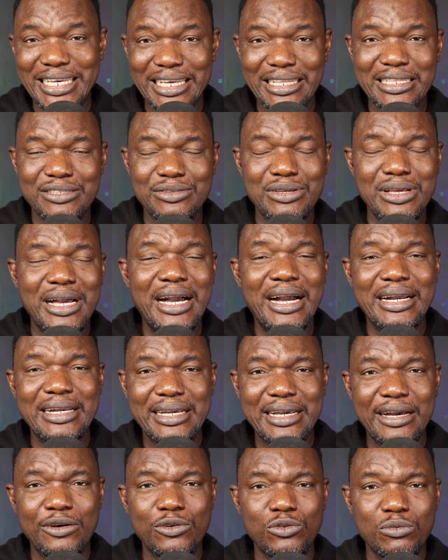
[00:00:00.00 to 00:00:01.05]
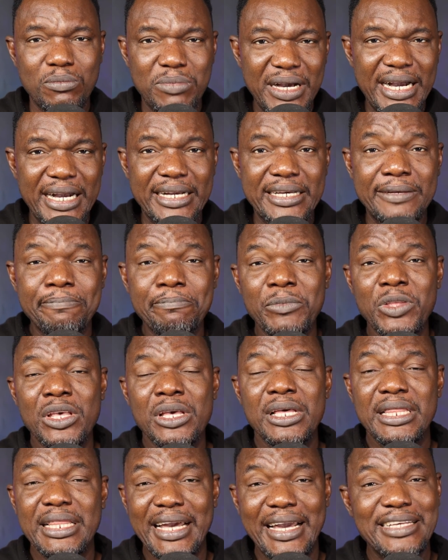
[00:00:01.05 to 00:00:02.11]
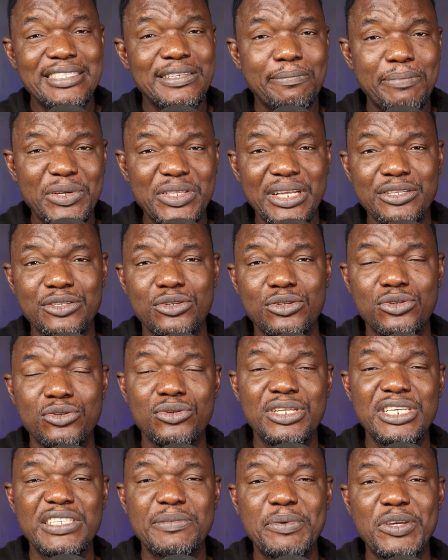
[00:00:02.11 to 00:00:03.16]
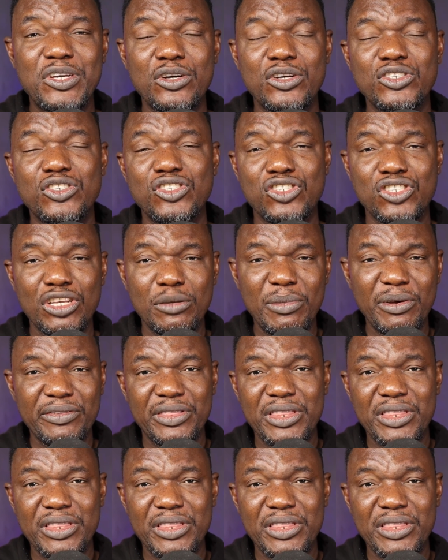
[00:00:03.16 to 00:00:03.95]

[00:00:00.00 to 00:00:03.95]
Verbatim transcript: get your account back now it's important you do this because some of